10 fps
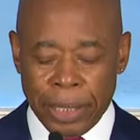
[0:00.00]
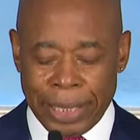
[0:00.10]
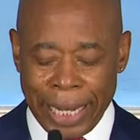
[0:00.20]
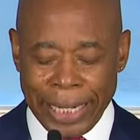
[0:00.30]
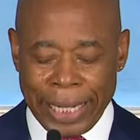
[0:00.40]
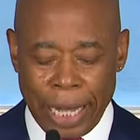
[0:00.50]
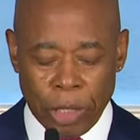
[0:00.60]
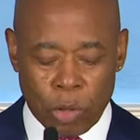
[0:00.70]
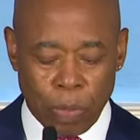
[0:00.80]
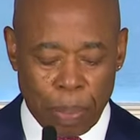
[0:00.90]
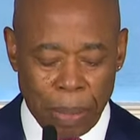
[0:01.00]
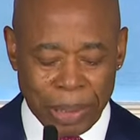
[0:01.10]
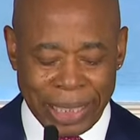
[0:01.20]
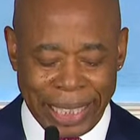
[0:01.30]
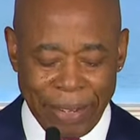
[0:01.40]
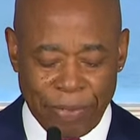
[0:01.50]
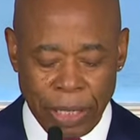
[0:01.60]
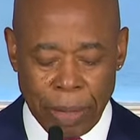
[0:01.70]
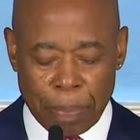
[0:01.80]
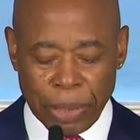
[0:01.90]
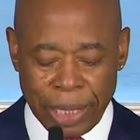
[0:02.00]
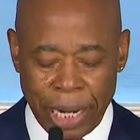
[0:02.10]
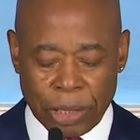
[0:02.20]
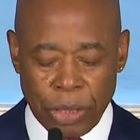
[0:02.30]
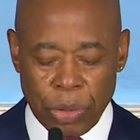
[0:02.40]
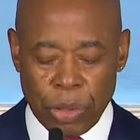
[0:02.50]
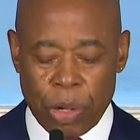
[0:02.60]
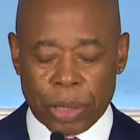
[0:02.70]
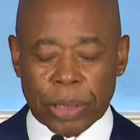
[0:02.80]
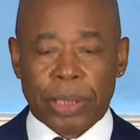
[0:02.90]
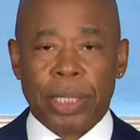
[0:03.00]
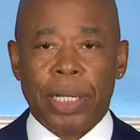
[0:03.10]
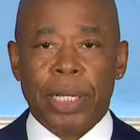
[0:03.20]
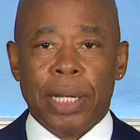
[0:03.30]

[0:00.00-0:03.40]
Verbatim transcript: dedicated to public safety and protecting New Yorkers.